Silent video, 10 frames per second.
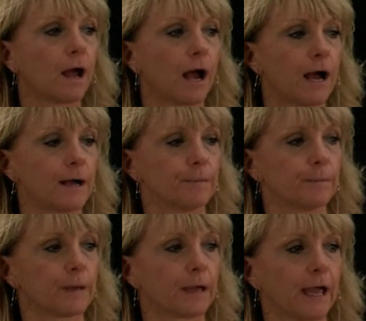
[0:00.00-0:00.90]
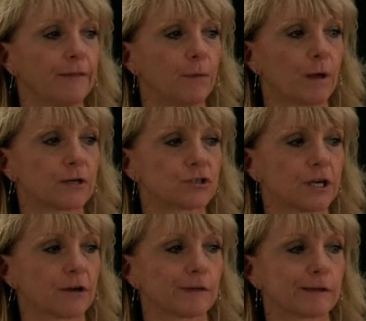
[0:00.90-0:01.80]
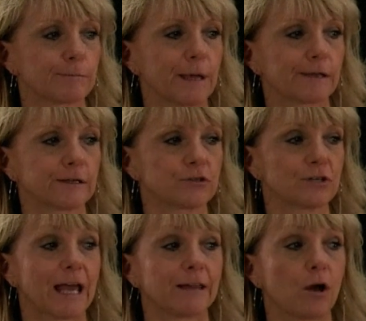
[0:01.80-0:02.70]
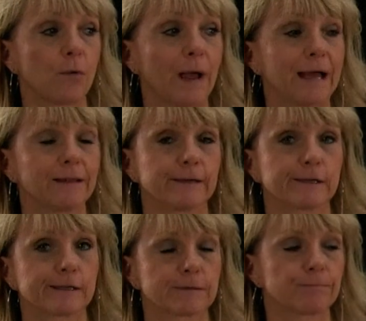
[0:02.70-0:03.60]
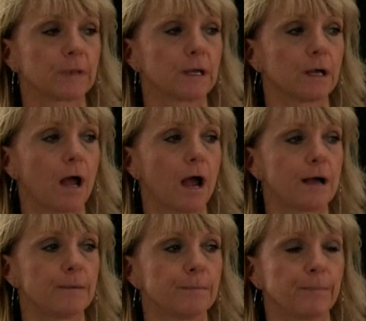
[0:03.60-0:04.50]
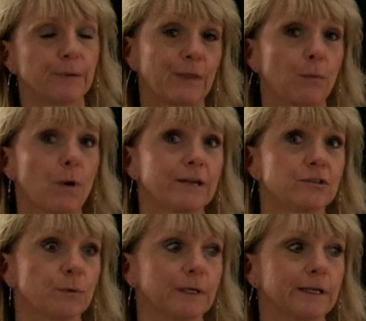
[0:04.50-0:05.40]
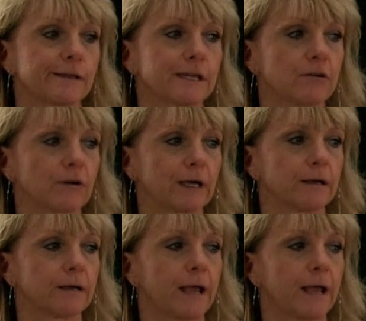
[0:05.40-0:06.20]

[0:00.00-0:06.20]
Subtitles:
and they want to share this message, "Hello, Alice," but they want to do it in secret.